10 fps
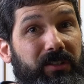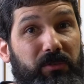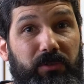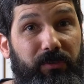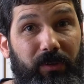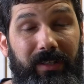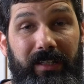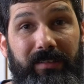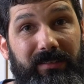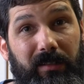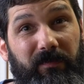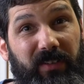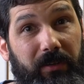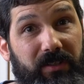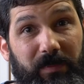useful in some
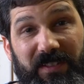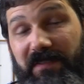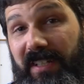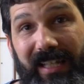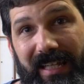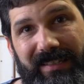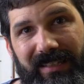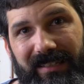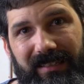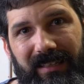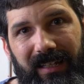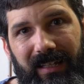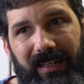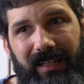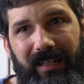very specific cases.
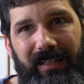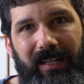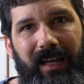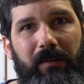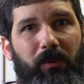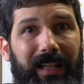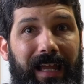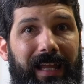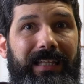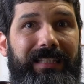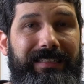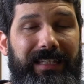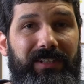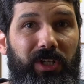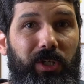While I
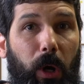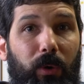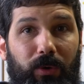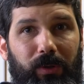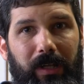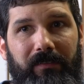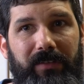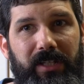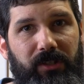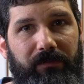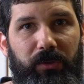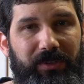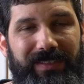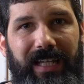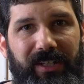understand the goal of each of
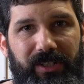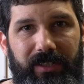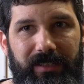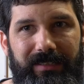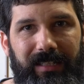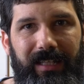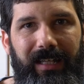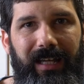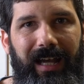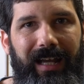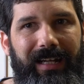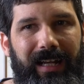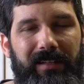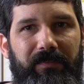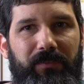those sections, I
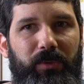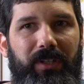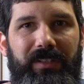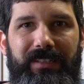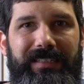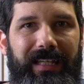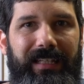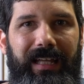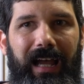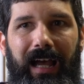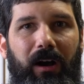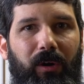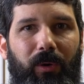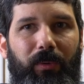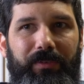kind of don't understand
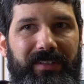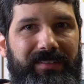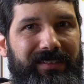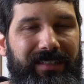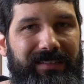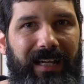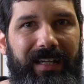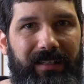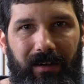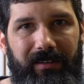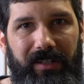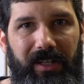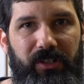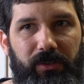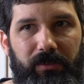how this design
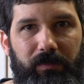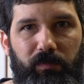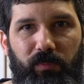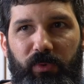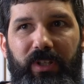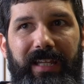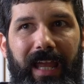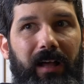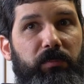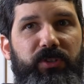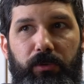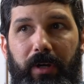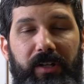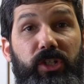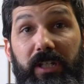architecture really helps you
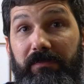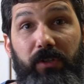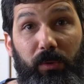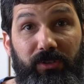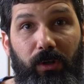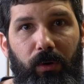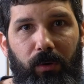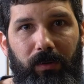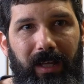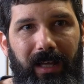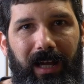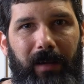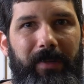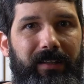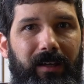achieve those goals. I
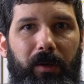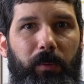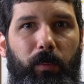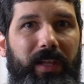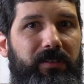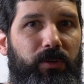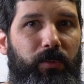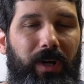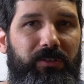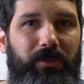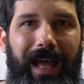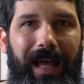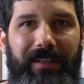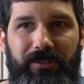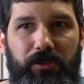mean, when you want to
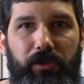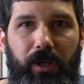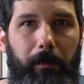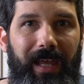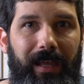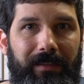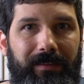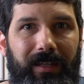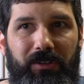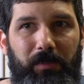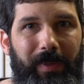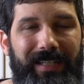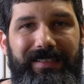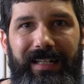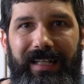add a new command, you
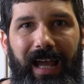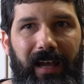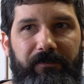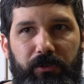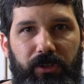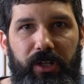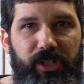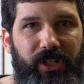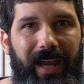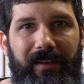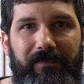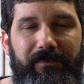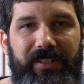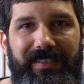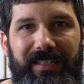basically have to touch
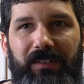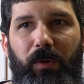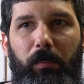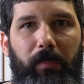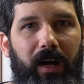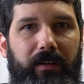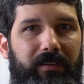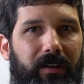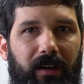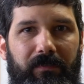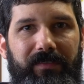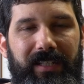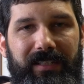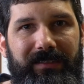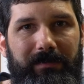every single part of
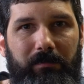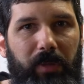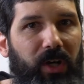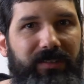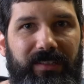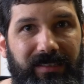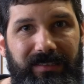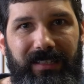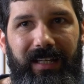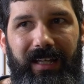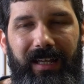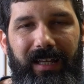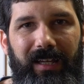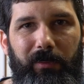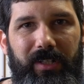these boxes,
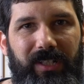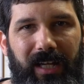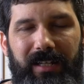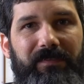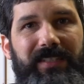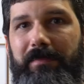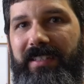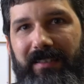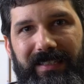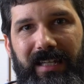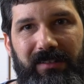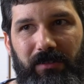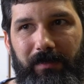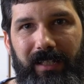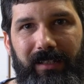which kind of seems insane
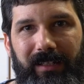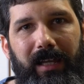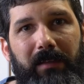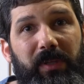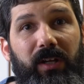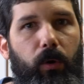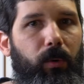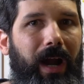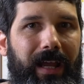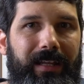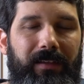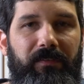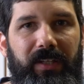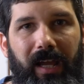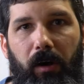to me. It'd be alright if
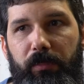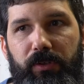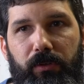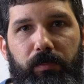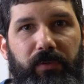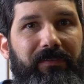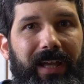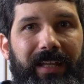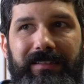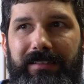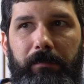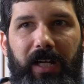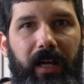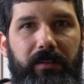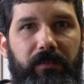it helped you prevent some
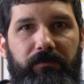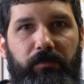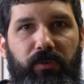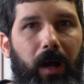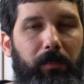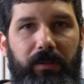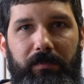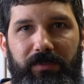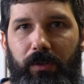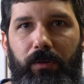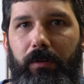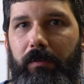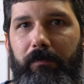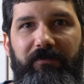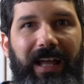kind of problems
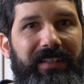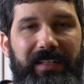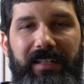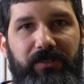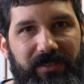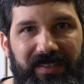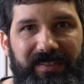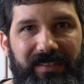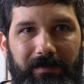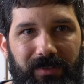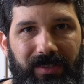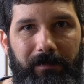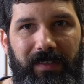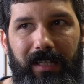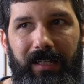or validate your system or
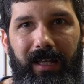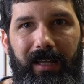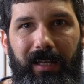something,